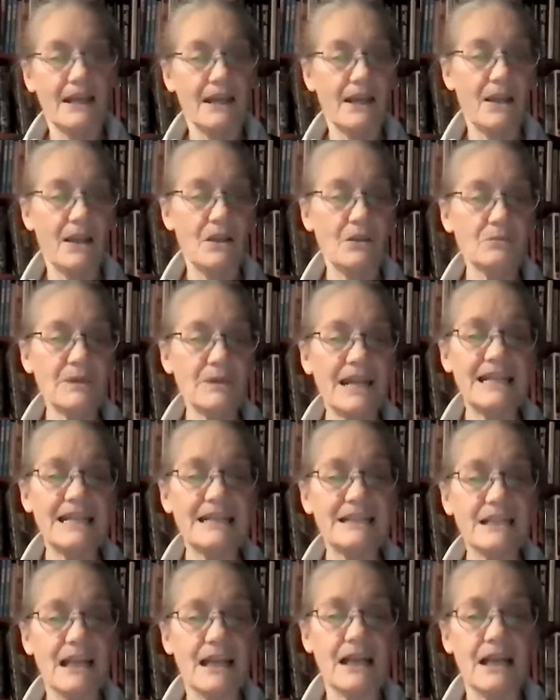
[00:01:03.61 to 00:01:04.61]
All
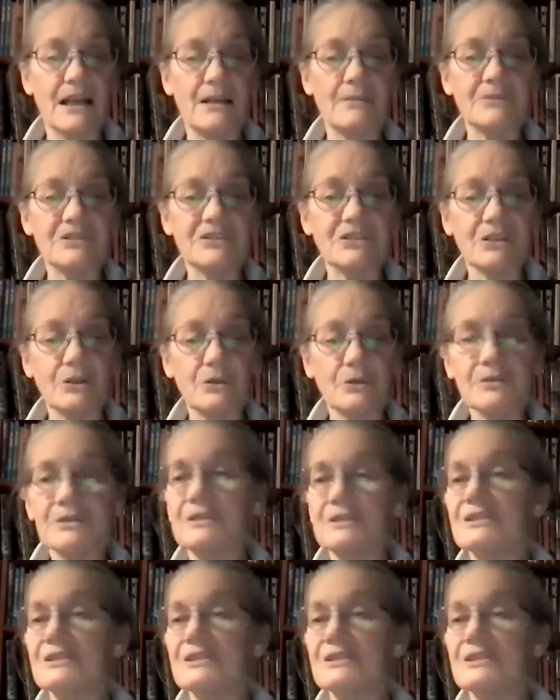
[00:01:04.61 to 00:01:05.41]
right, um, so